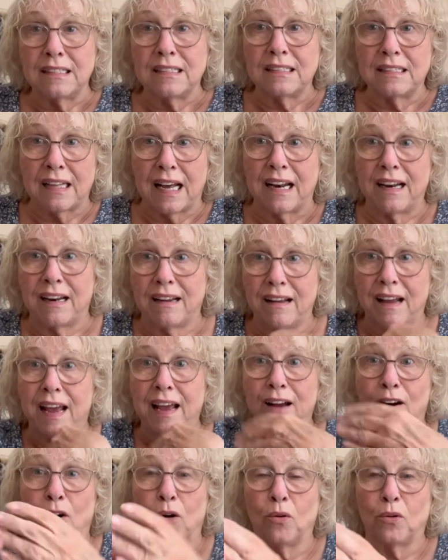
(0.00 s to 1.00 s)
that
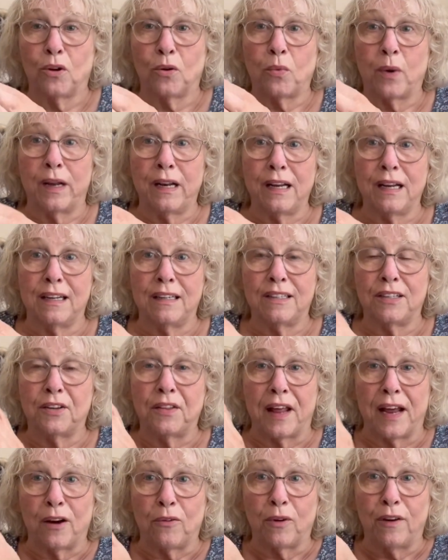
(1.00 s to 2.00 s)
egg holder went into
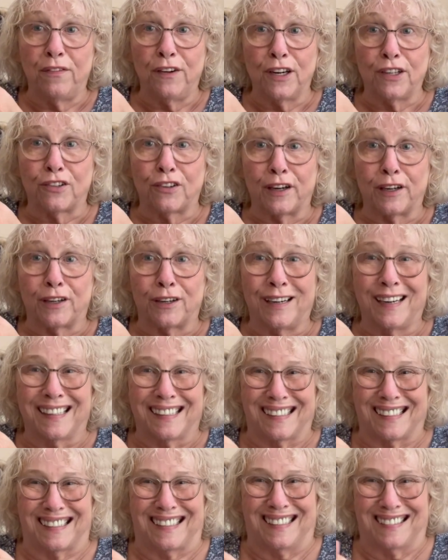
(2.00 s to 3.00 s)
that refrigerator.
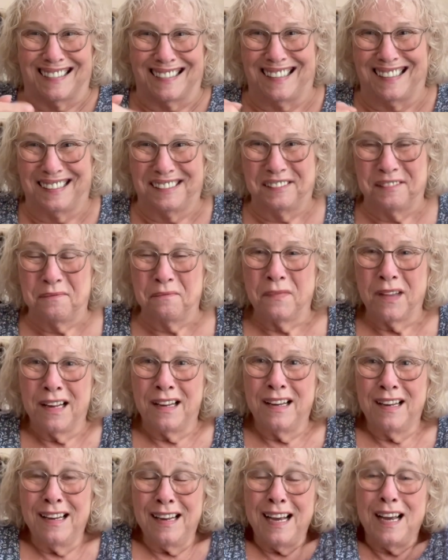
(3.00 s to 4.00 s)

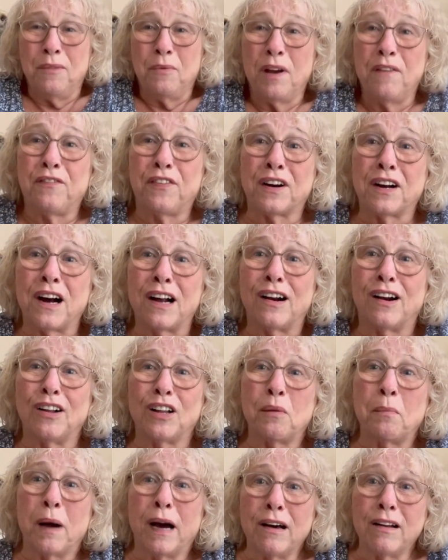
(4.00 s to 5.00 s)
and we forgot
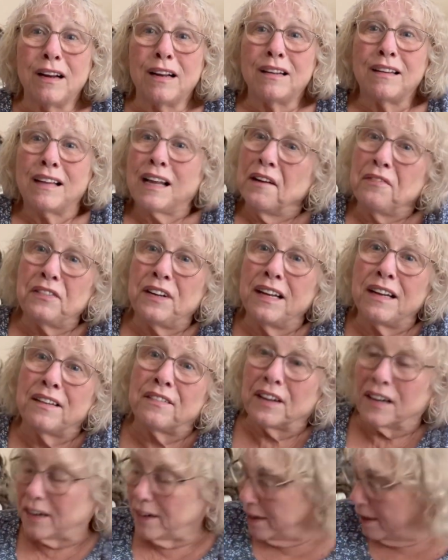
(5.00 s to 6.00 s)
all about it and left it
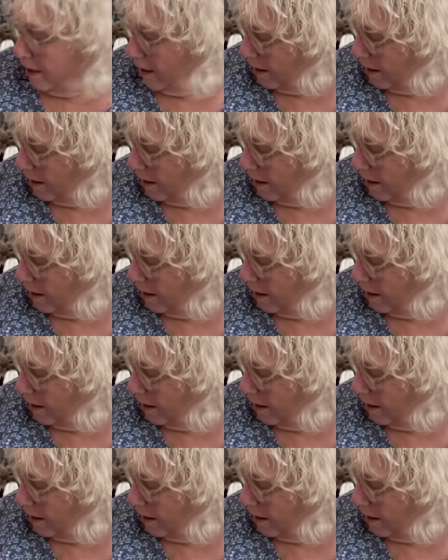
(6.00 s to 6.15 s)
in there.